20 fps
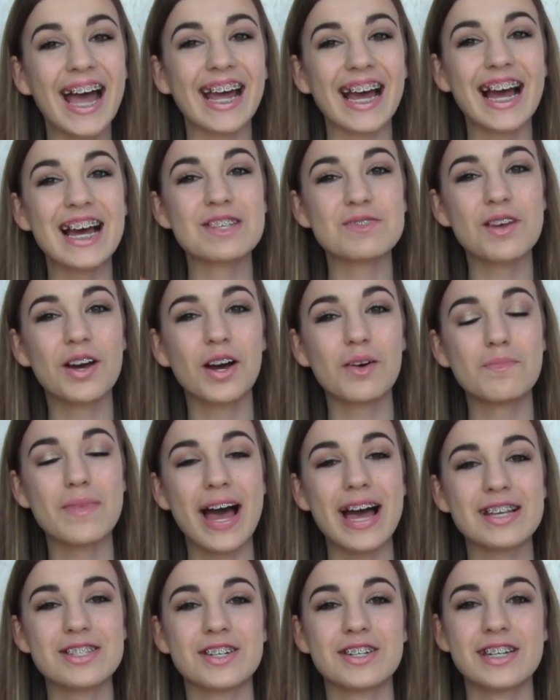Hi guys, welcome
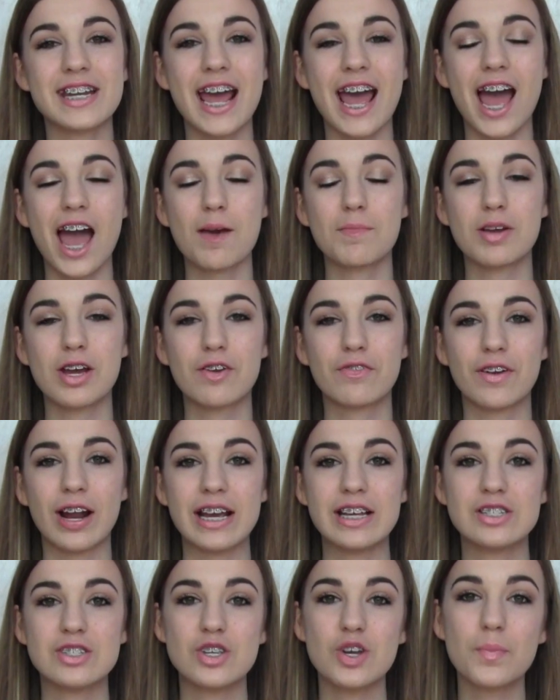back. So today I am here for
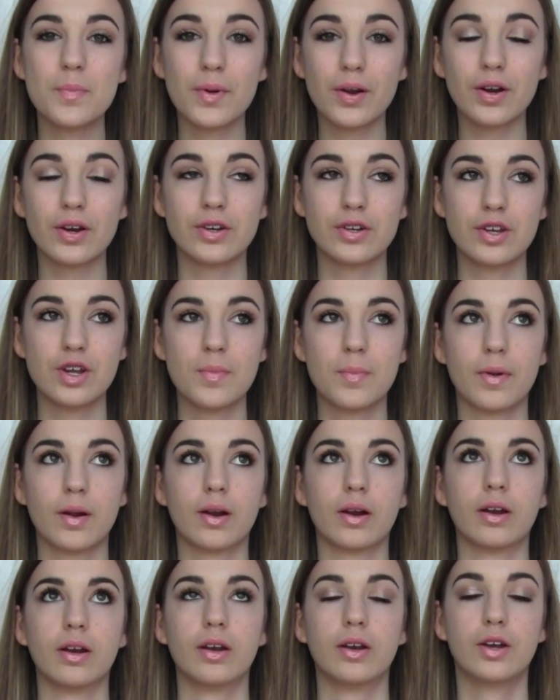a super
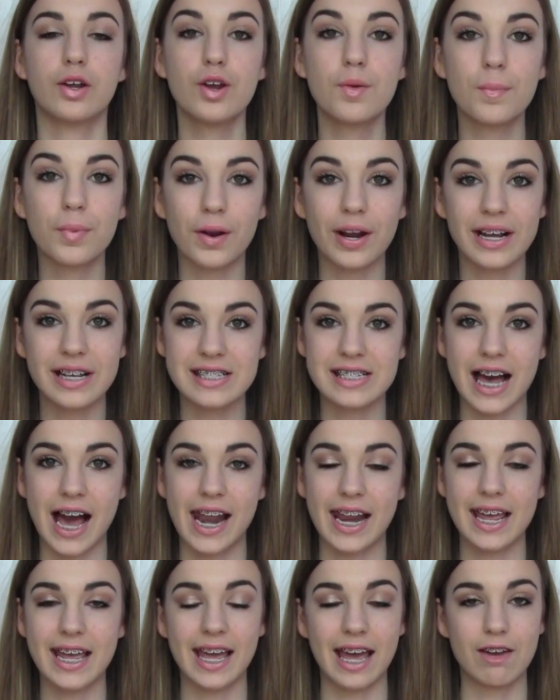duper duper
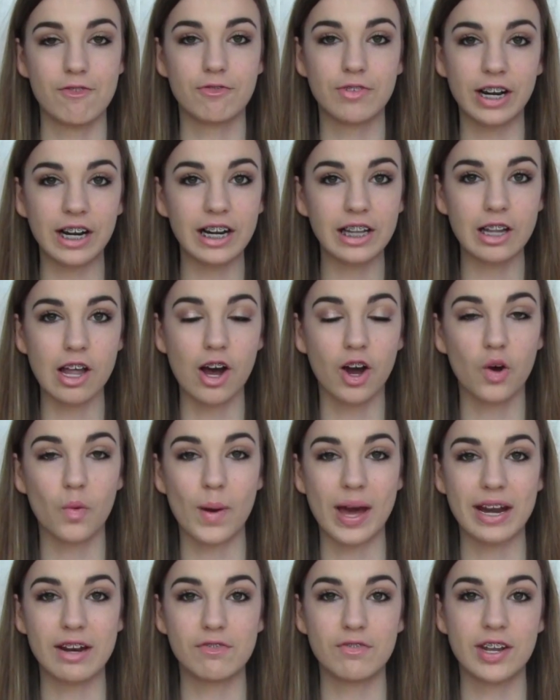exciting and very long
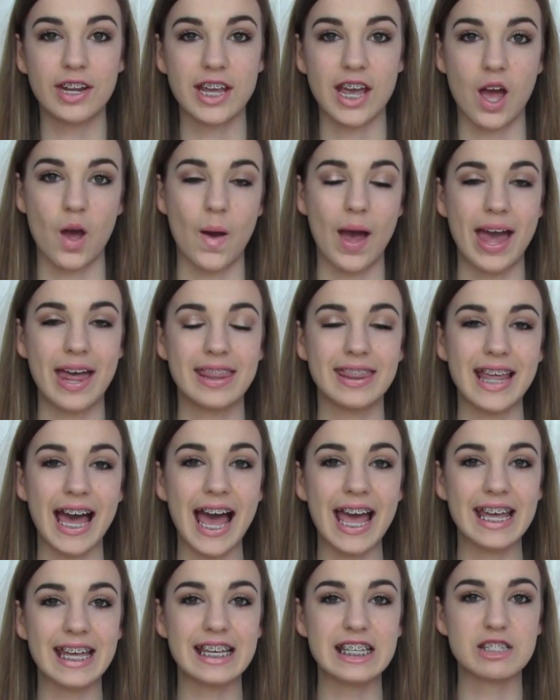awaited video, and
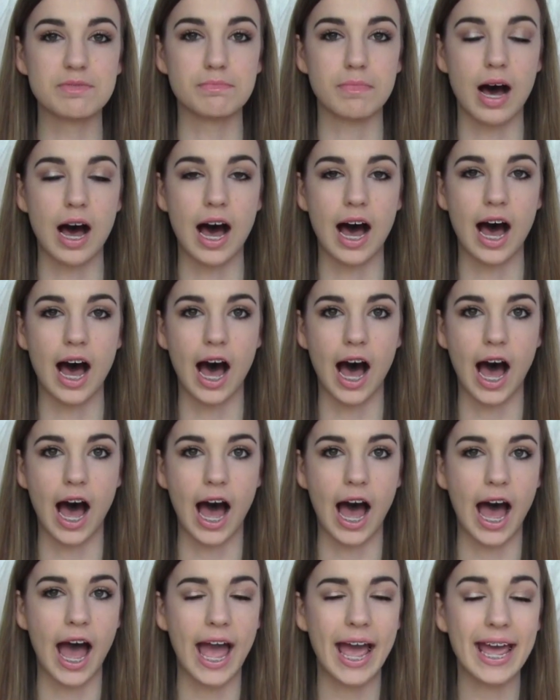that is
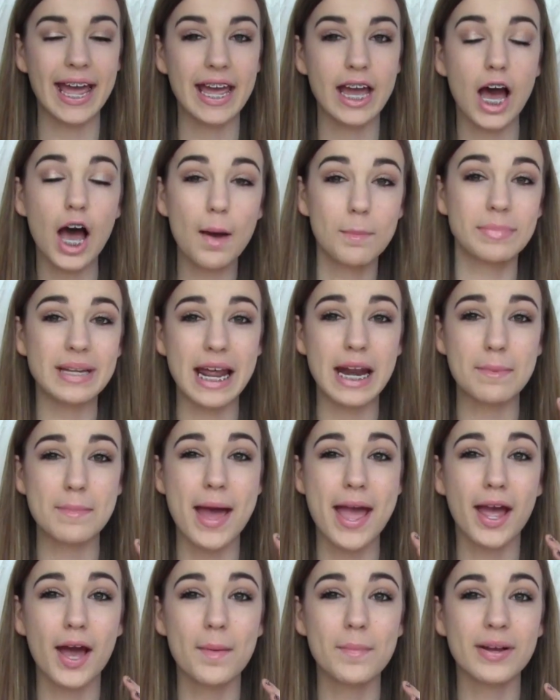my updated
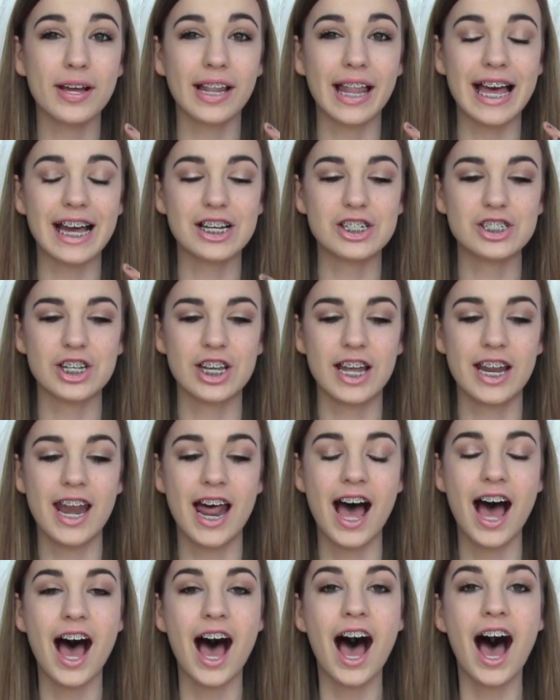makeup collection.